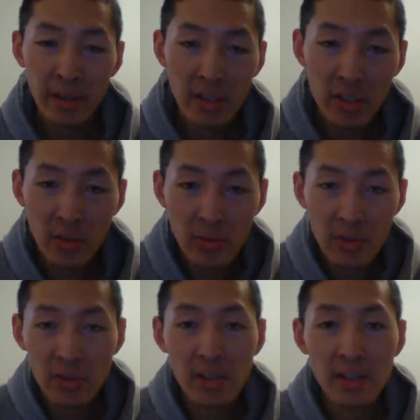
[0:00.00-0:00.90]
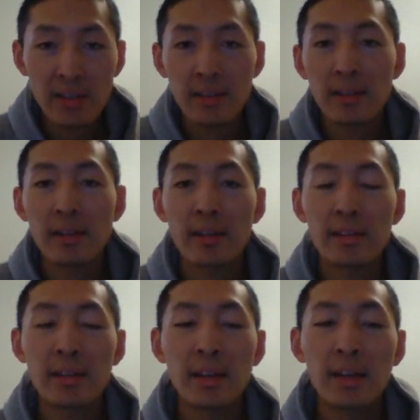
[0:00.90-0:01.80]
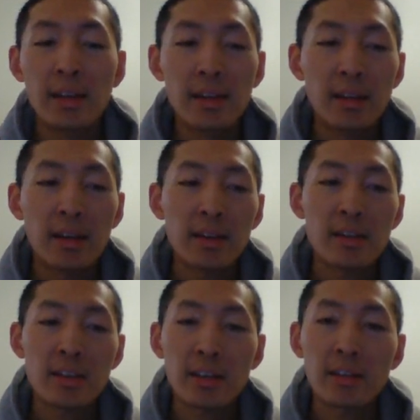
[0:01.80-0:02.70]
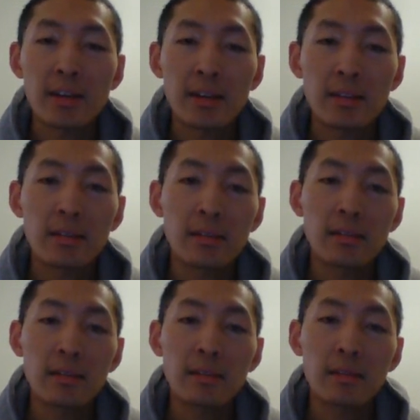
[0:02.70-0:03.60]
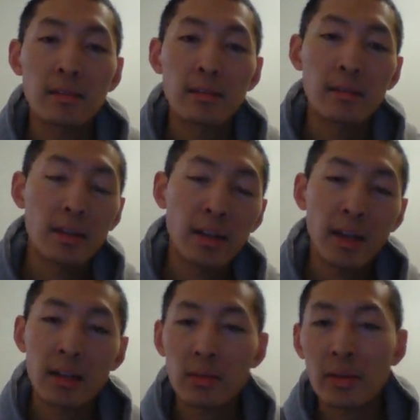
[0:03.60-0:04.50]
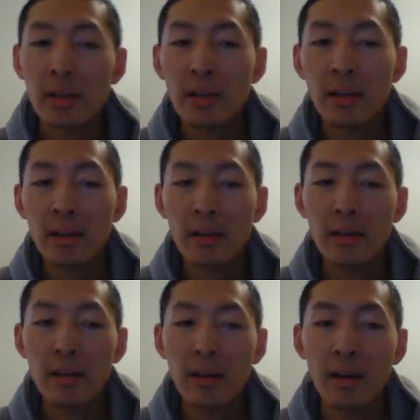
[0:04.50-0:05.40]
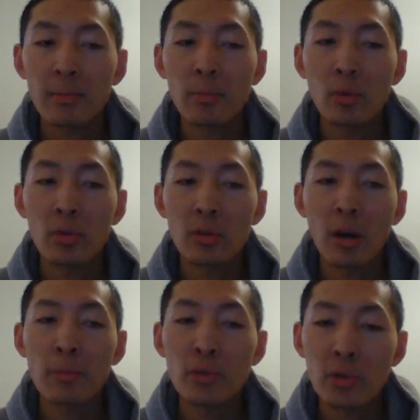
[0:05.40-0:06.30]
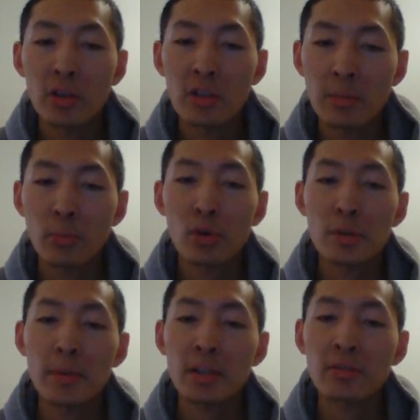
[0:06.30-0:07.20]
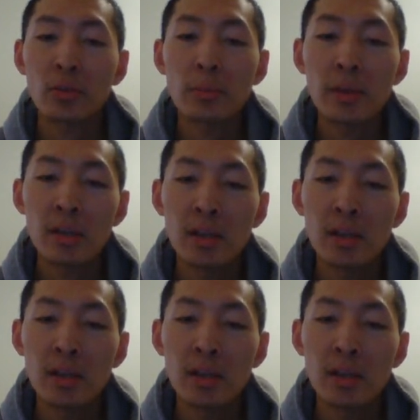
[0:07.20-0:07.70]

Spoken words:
and I decided that Calgary had more opportunities and prospects for me. Um,